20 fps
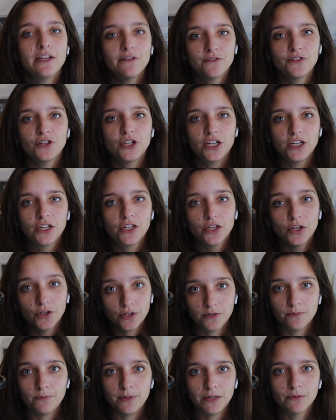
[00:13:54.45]
if she
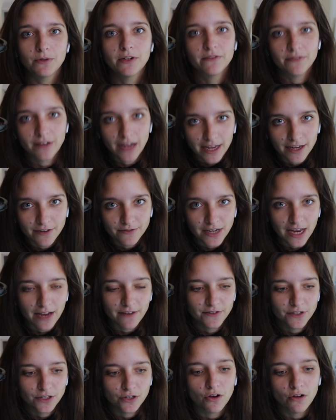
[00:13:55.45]
could be revived
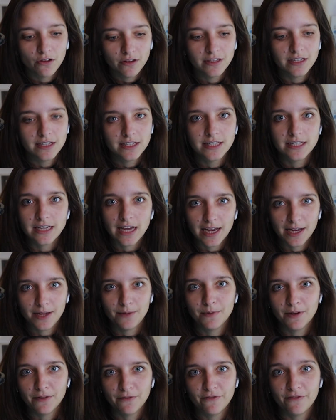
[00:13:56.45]
after all this
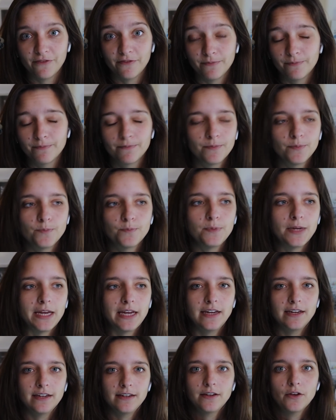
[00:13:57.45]
time of
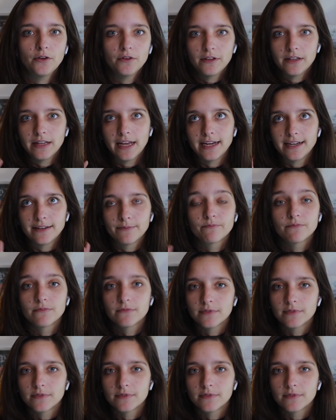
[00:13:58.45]
being like